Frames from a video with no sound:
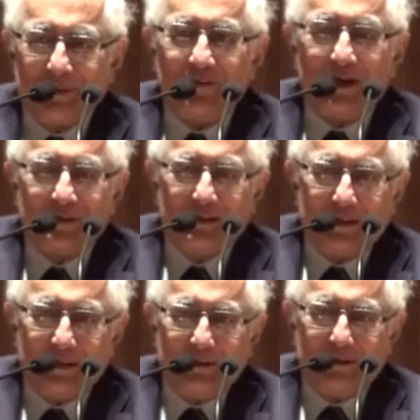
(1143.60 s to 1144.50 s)
in fact,
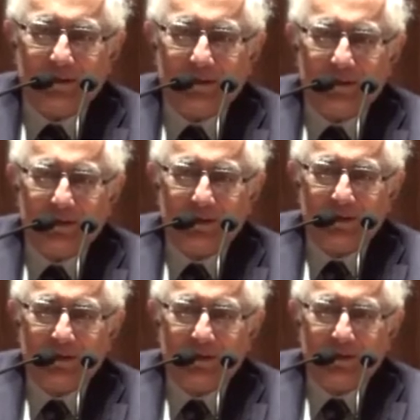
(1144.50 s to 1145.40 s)
the
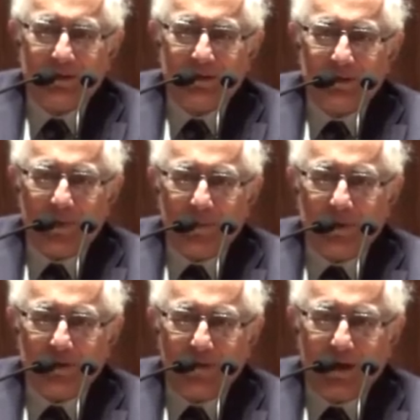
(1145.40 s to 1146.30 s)

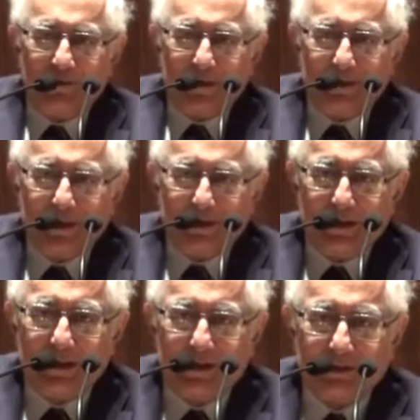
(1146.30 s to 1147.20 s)
purpose of
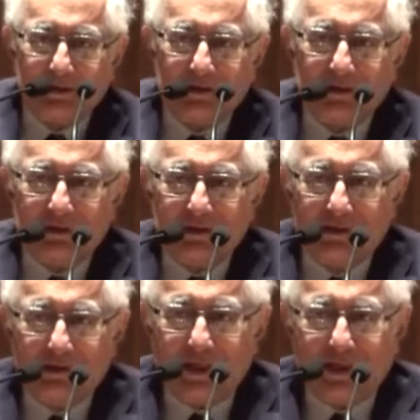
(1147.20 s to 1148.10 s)
accreditation is,
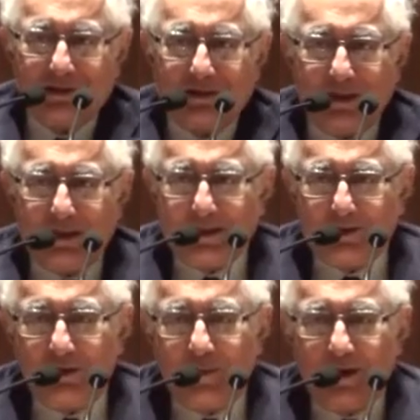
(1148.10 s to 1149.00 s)
as
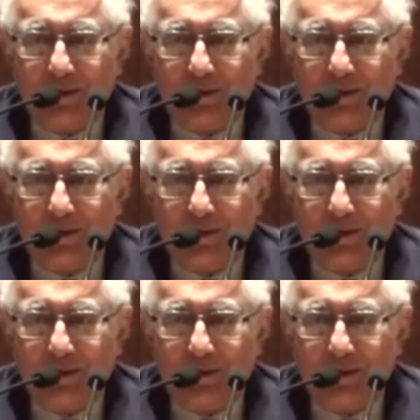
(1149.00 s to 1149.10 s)
Dr. Omar